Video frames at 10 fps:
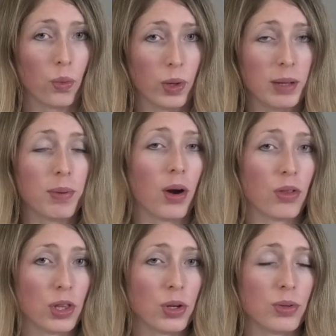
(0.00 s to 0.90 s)
We
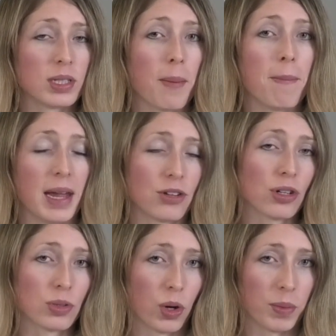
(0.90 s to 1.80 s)
both use
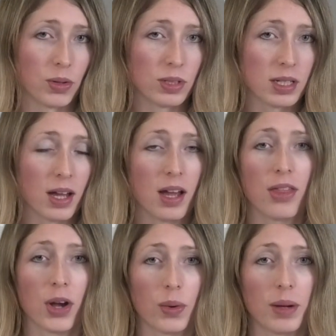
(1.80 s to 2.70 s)
Matrix Hormones.
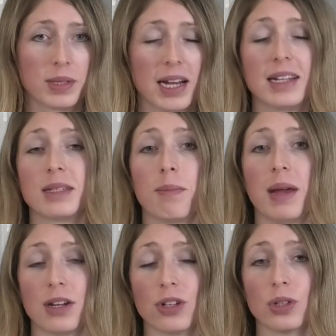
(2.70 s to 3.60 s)
Their website is
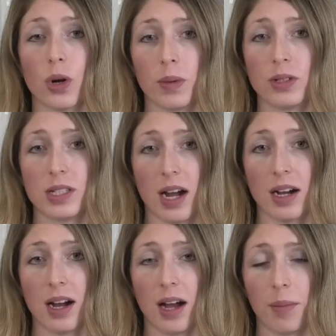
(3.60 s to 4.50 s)

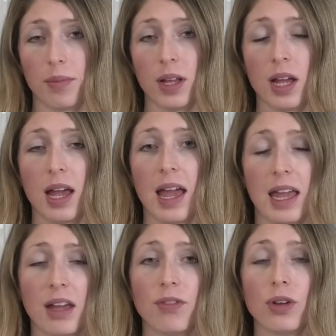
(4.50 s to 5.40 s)
matrixhormones.com.
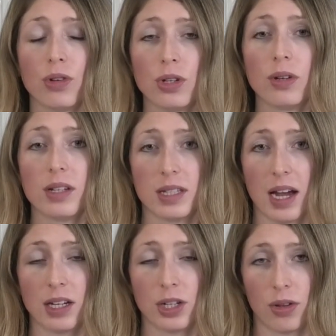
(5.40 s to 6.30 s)
If you do
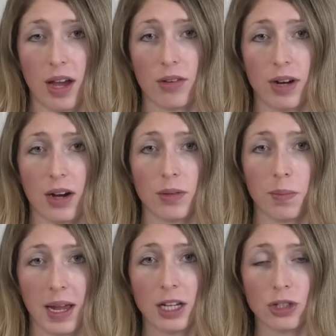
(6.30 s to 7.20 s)
decide to go that
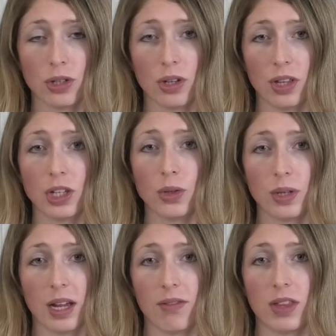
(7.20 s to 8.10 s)
route, make sure that
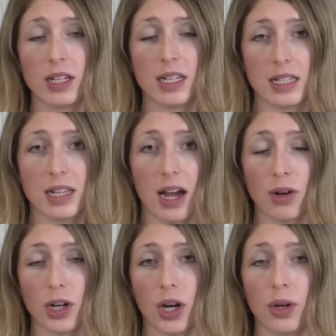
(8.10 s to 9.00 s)
you give the
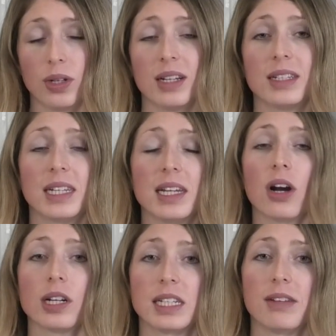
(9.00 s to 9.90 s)
discount code
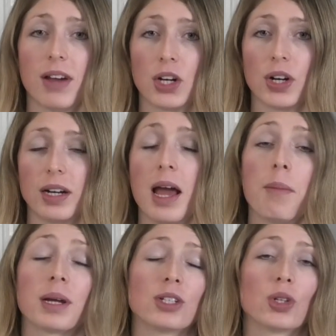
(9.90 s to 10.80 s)
TRTVeteran,
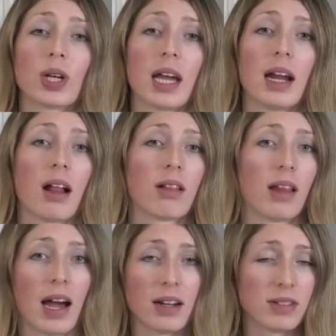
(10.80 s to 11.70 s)
because you'll get a
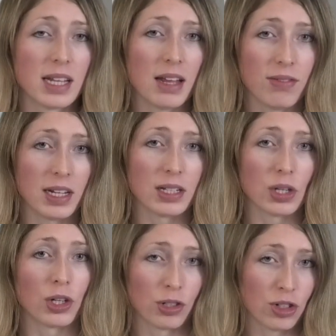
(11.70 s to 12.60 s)
lot of
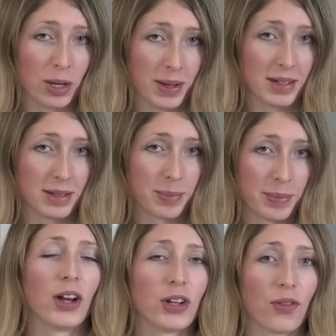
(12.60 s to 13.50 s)
savings on your treatment.
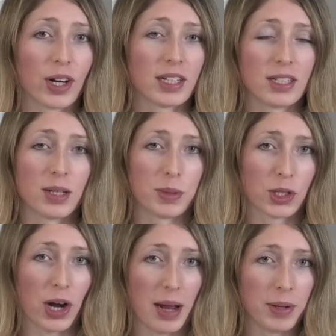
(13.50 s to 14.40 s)
Don't forget to
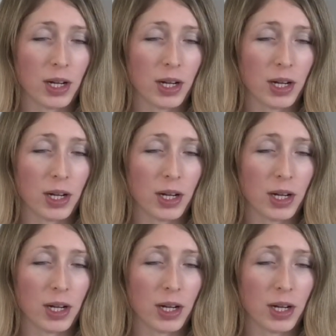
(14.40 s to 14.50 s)
subscribe